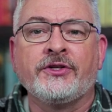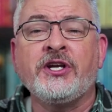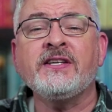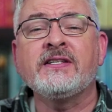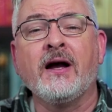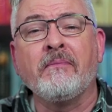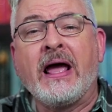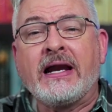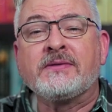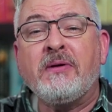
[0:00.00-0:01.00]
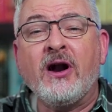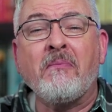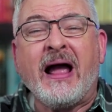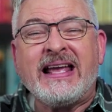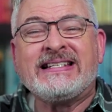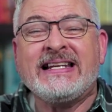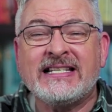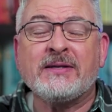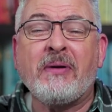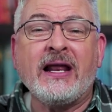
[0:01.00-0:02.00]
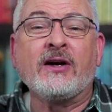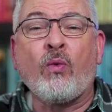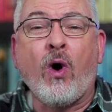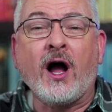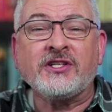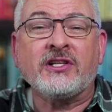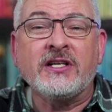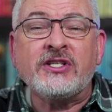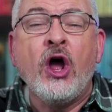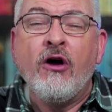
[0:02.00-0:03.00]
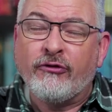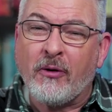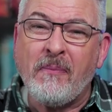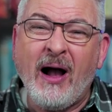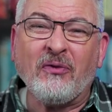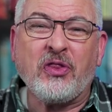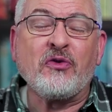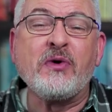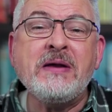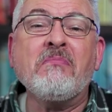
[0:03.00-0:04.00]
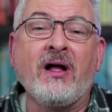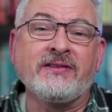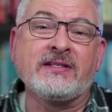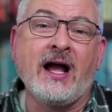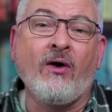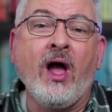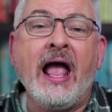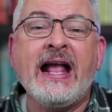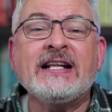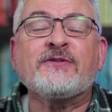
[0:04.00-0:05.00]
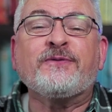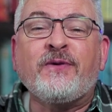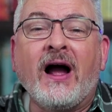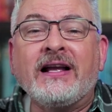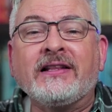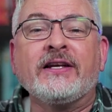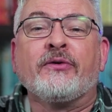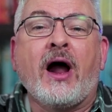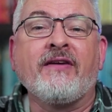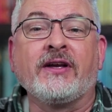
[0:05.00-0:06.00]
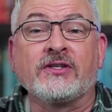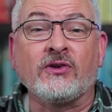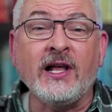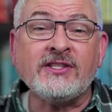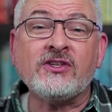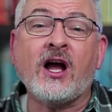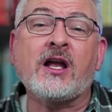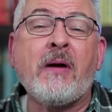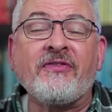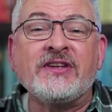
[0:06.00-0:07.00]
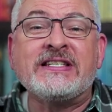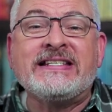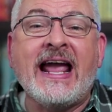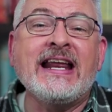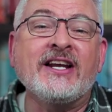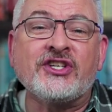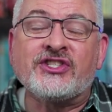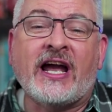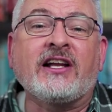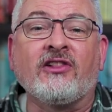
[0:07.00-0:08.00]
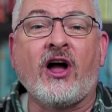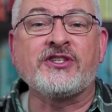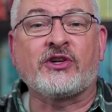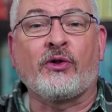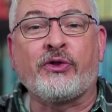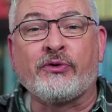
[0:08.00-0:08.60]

The Chestnut Man has been on my anticipated watch list for about three months now. It's finally arriving, so let's talk about this Danish psychological